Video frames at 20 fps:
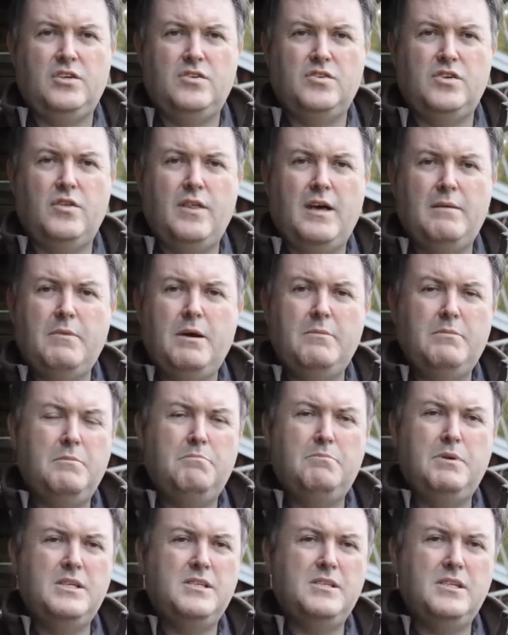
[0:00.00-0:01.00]
So that might be
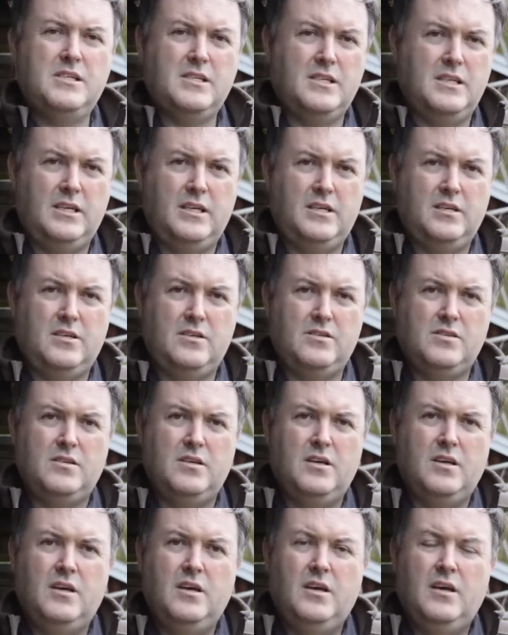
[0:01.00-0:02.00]
business leaders,
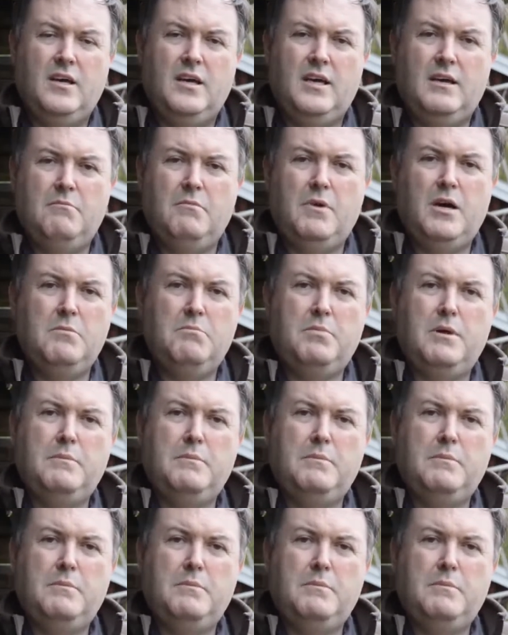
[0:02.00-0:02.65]
it might be